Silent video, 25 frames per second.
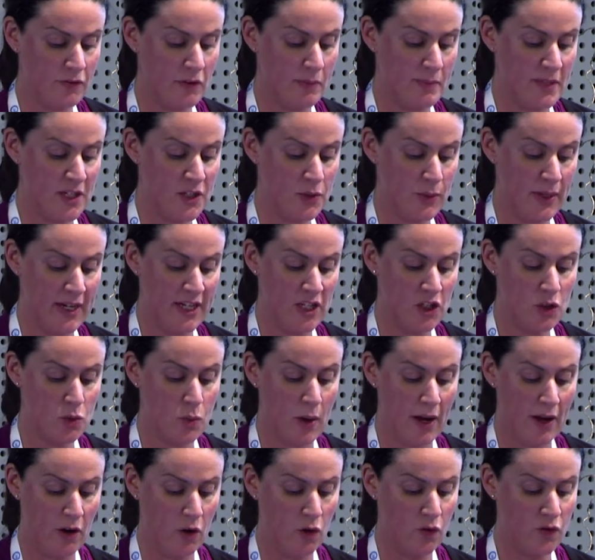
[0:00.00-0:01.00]
for between
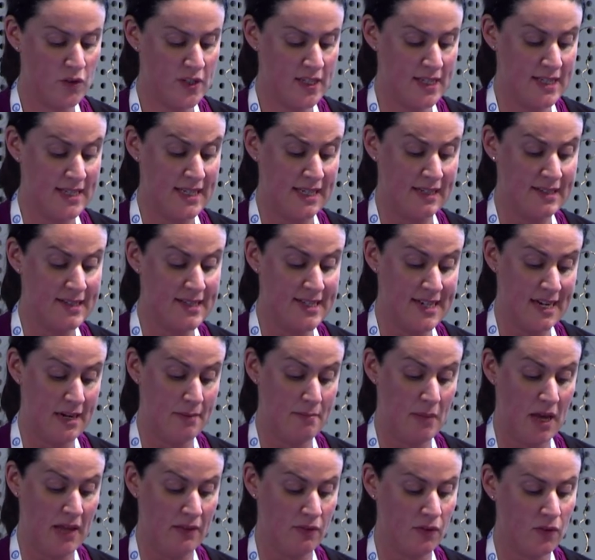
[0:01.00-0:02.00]
12 to
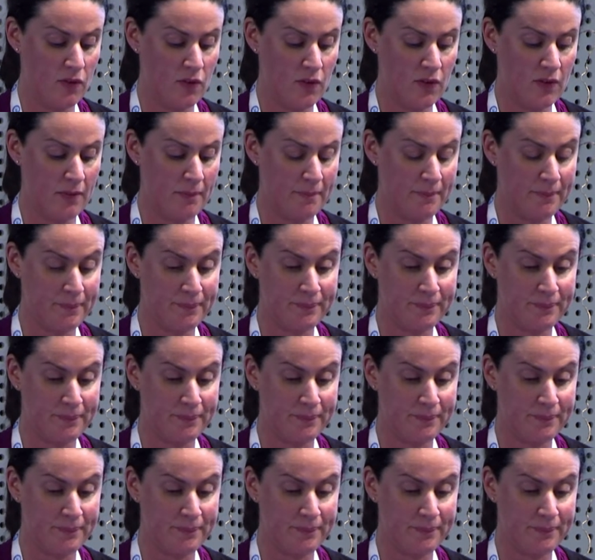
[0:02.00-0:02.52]
16 months.